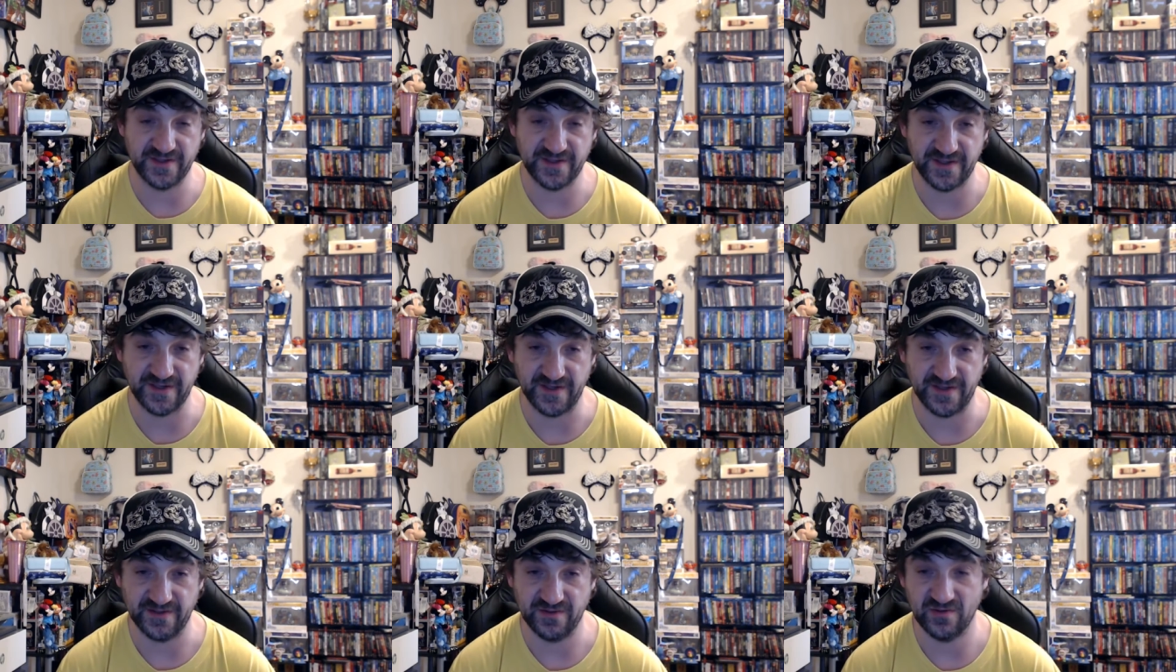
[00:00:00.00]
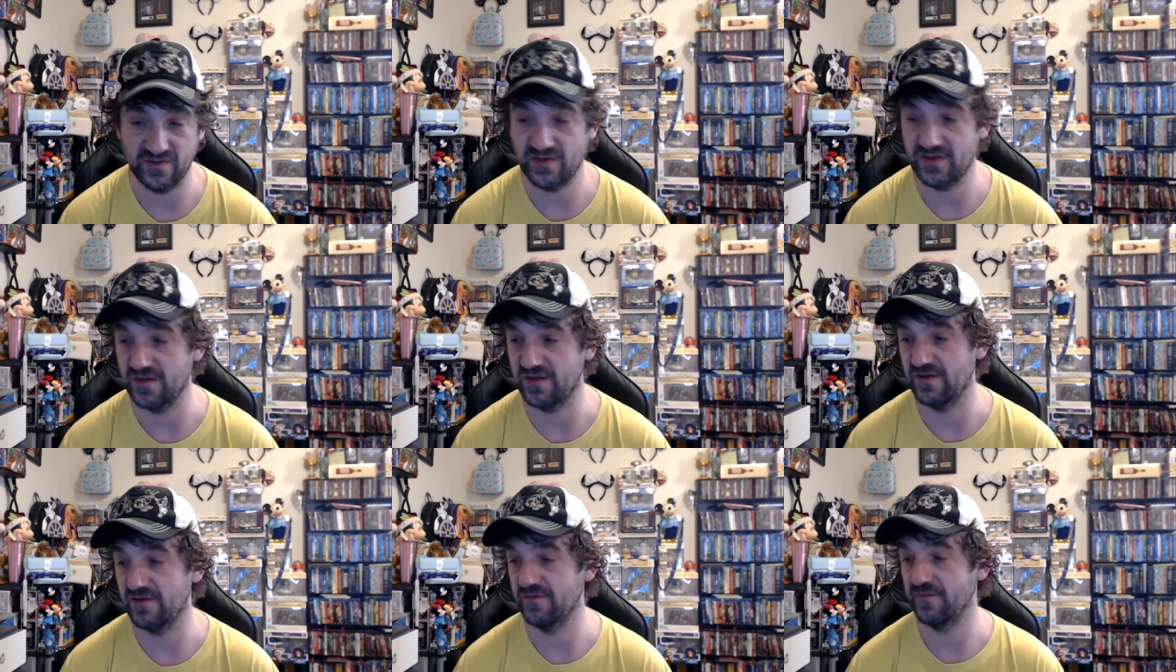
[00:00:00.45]
tired.
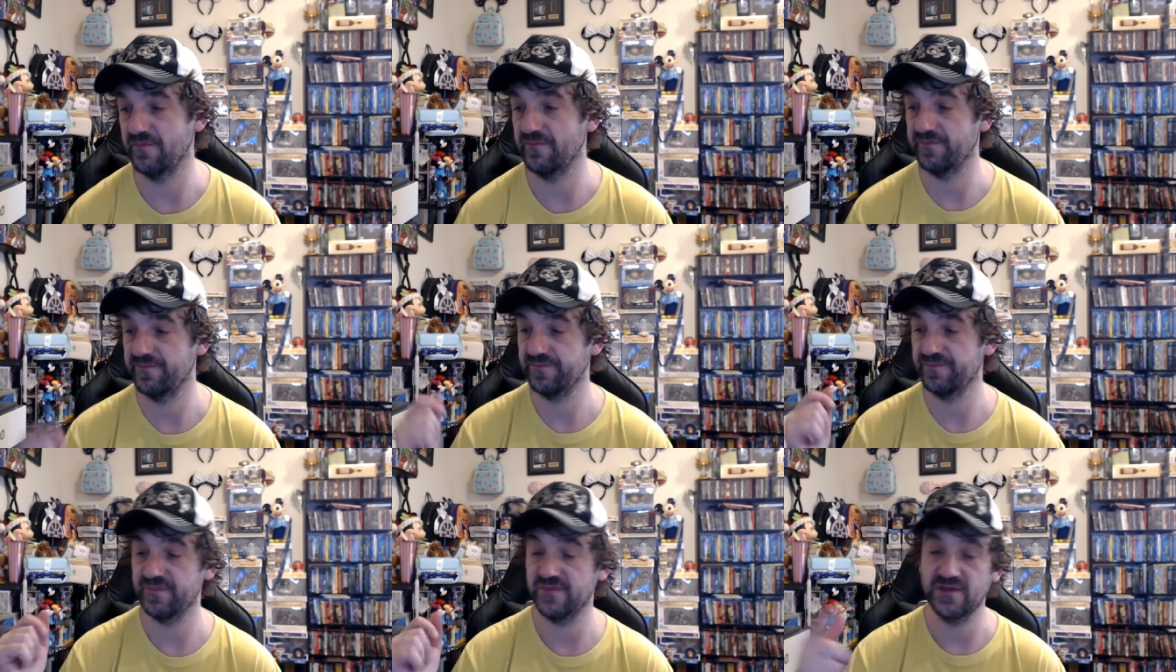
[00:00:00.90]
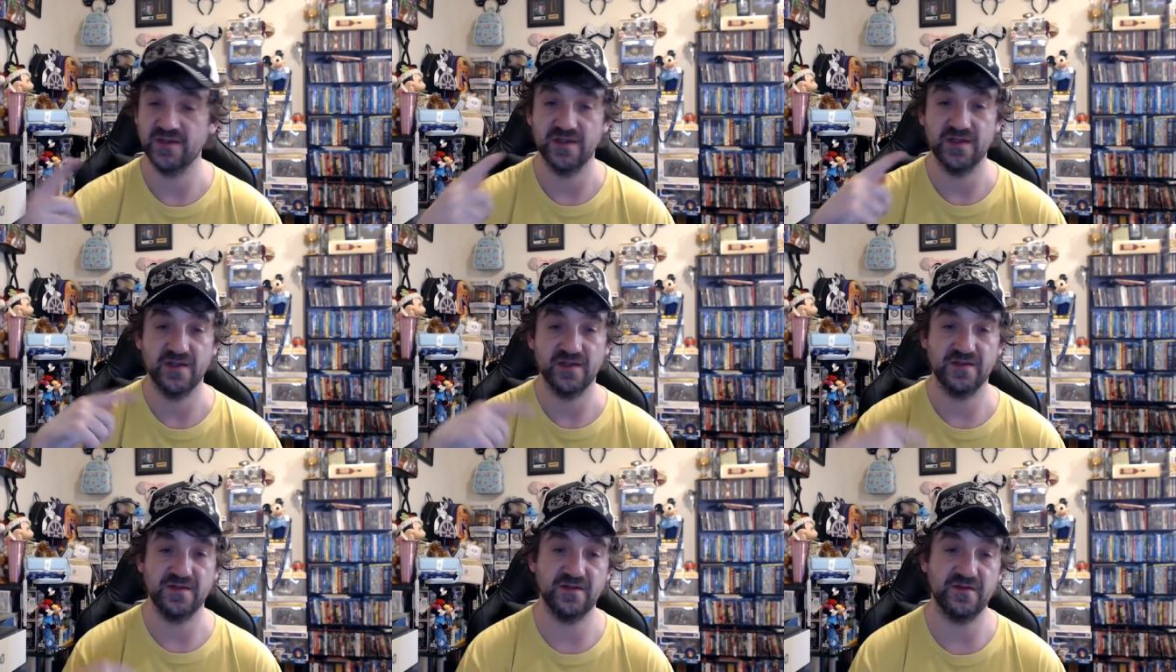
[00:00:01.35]
So,
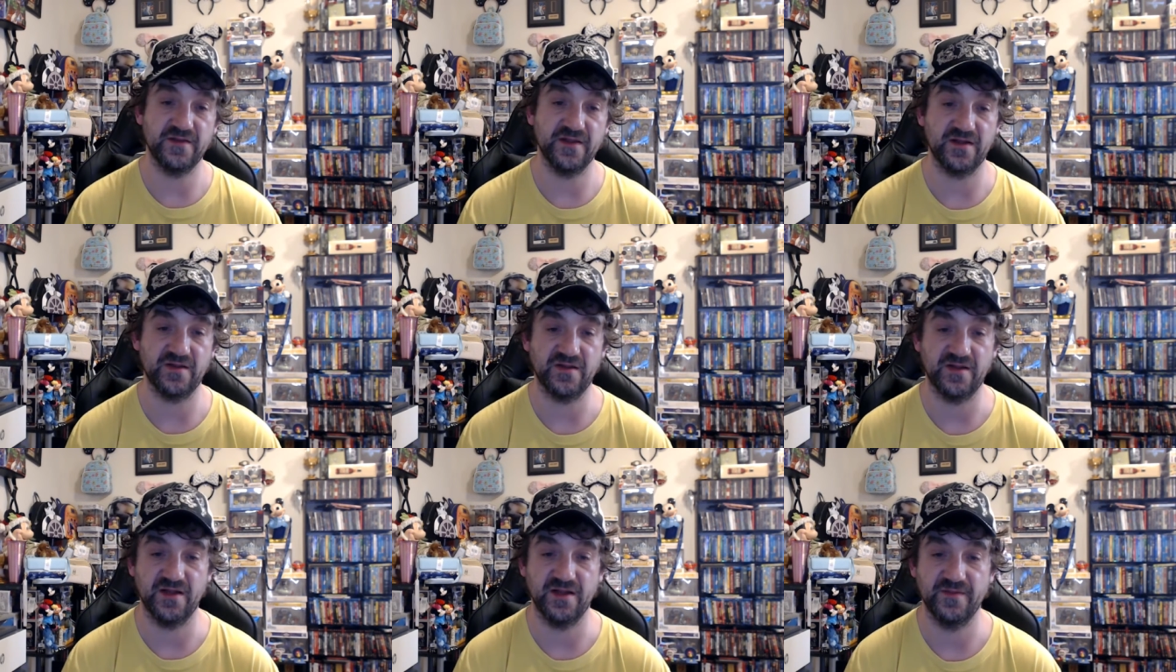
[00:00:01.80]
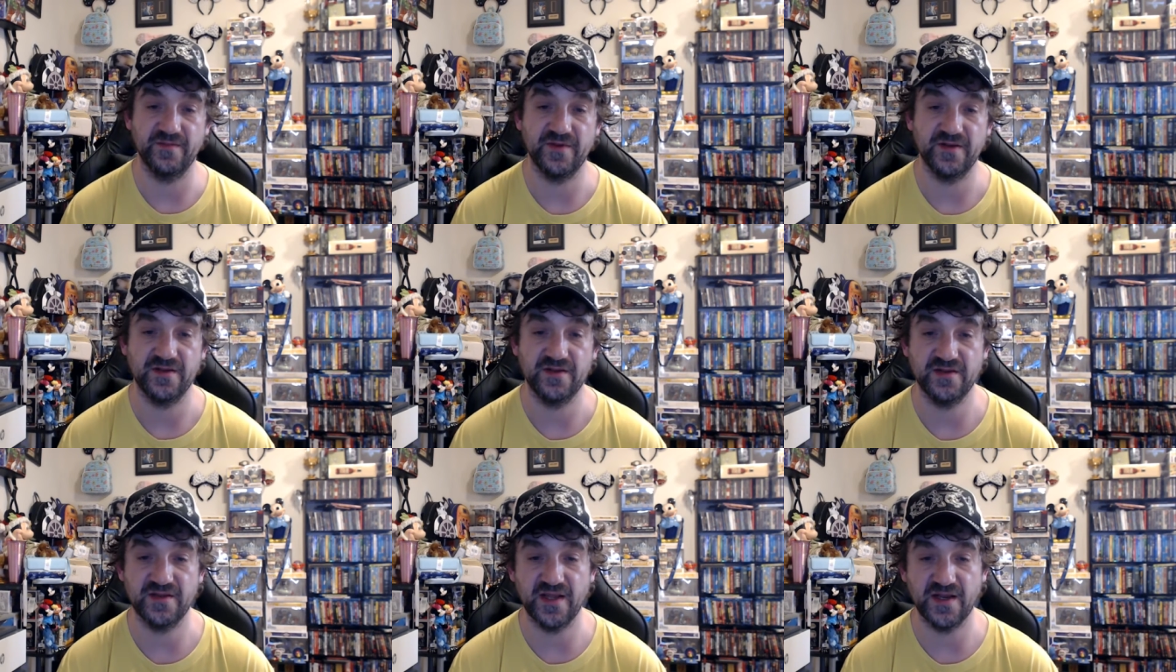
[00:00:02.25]
till next time,
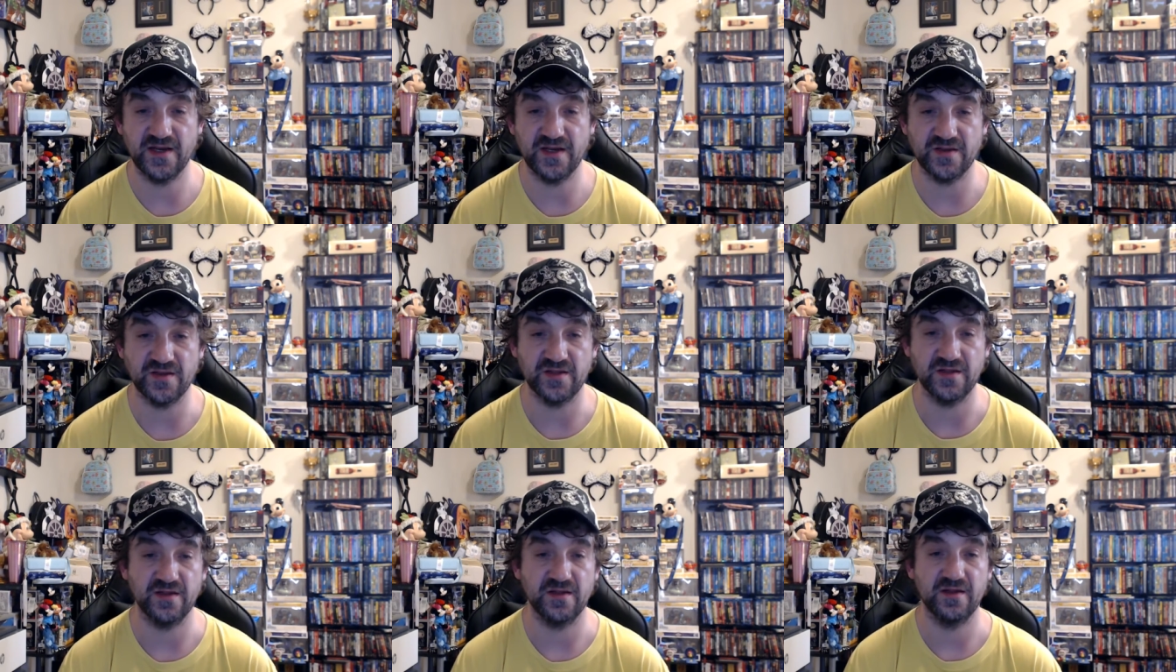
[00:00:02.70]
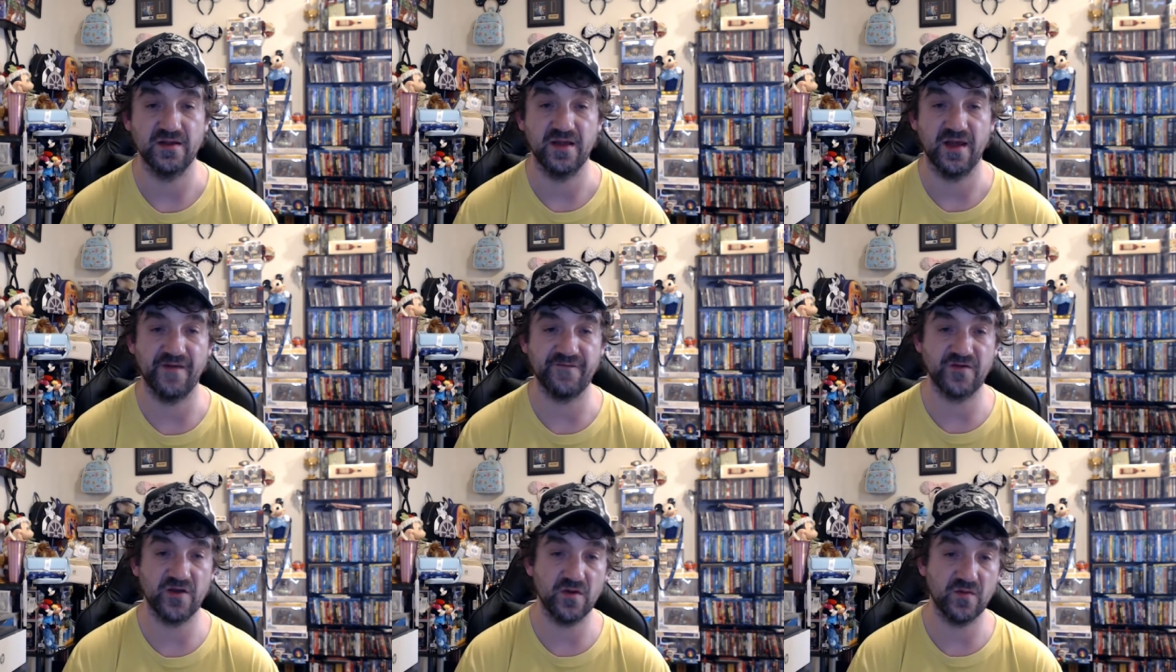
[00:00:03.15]
take it easy.
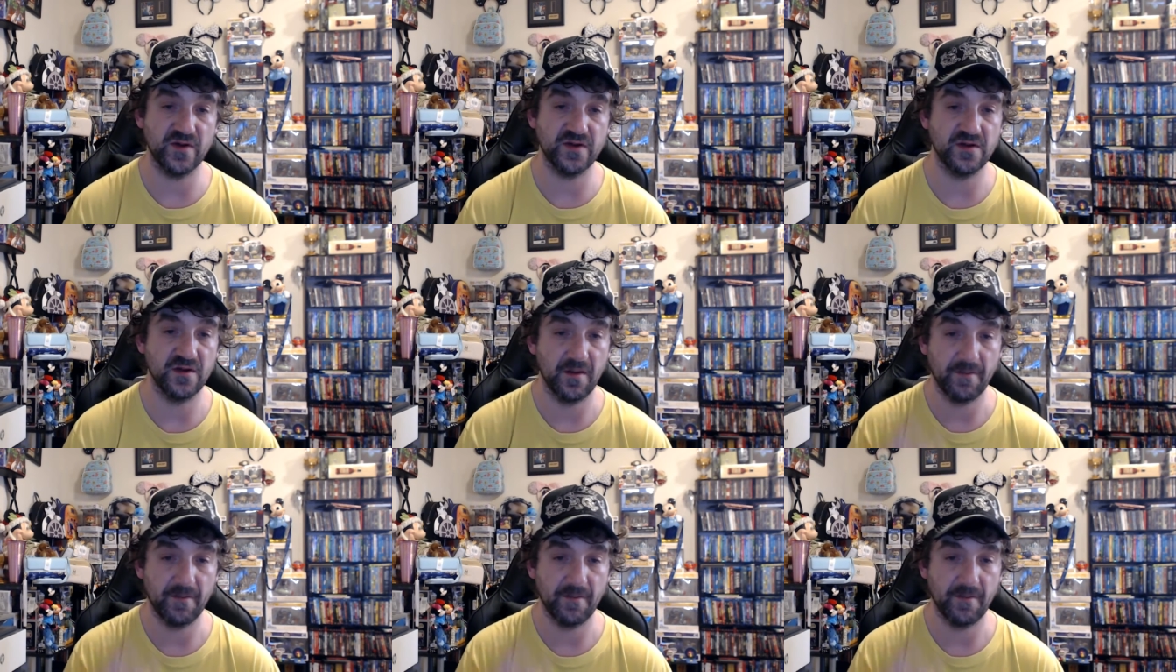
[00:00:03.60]
Have a good one.